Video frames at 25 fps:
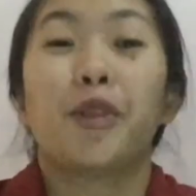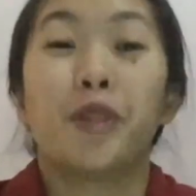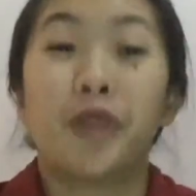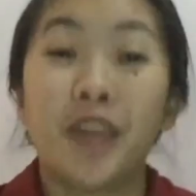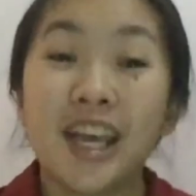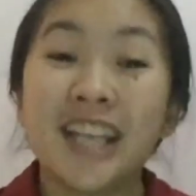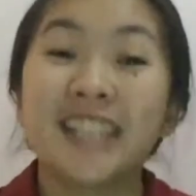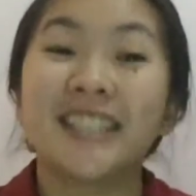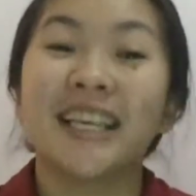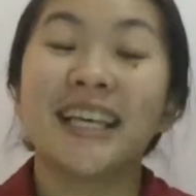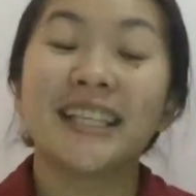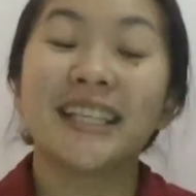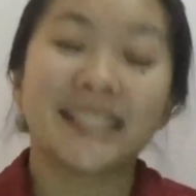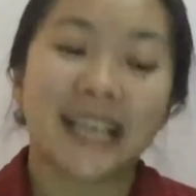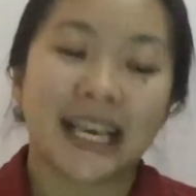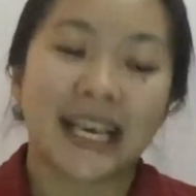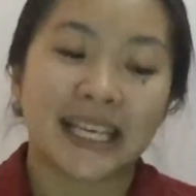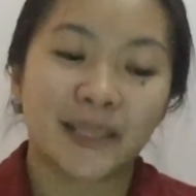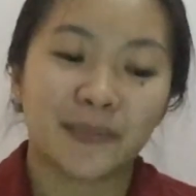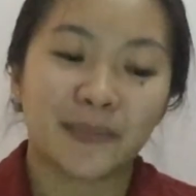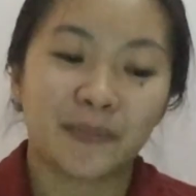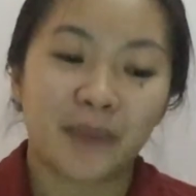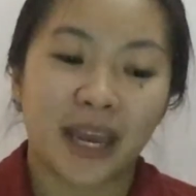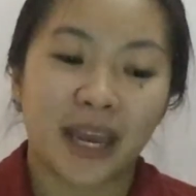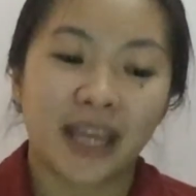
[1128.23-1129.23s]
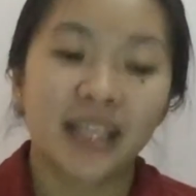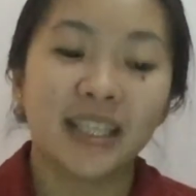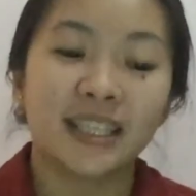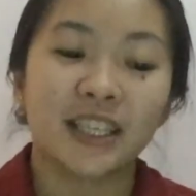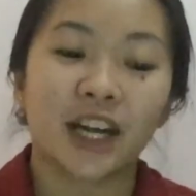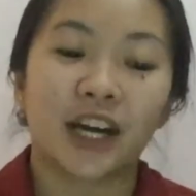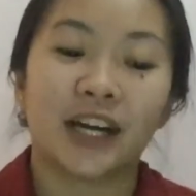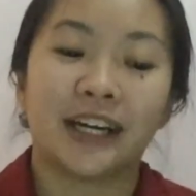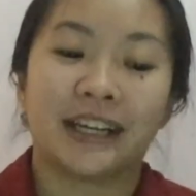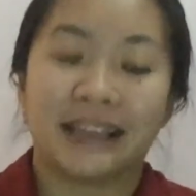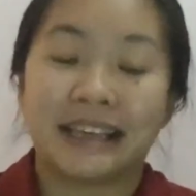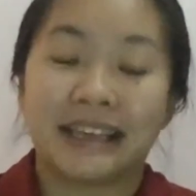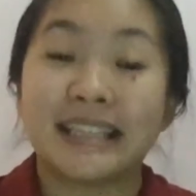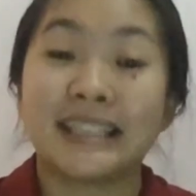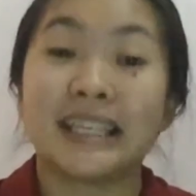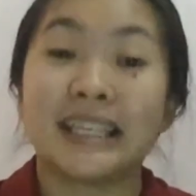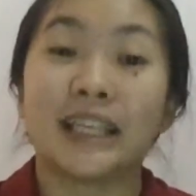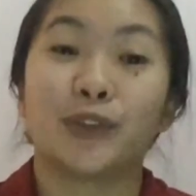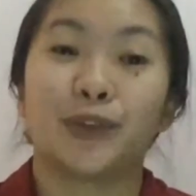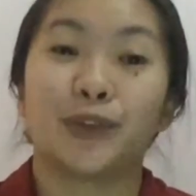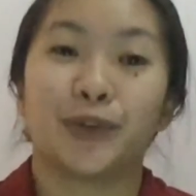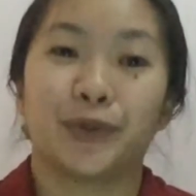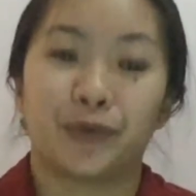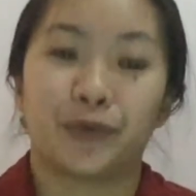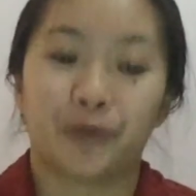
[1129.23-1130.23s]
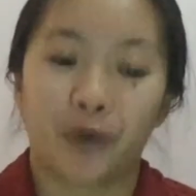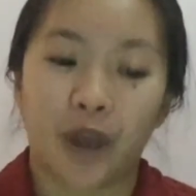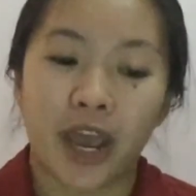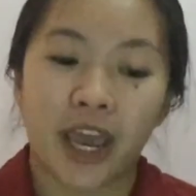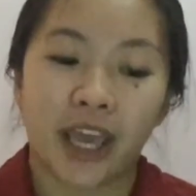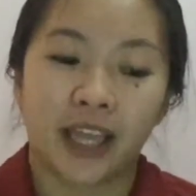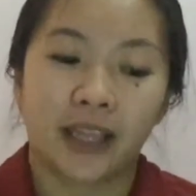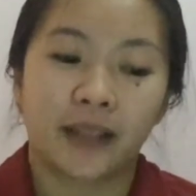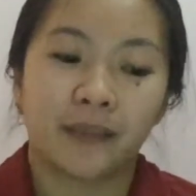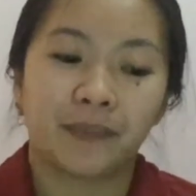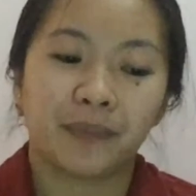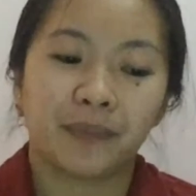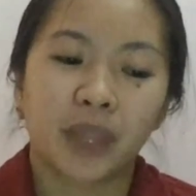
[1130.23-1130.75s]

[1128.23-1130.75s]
These assessments are easy to grade,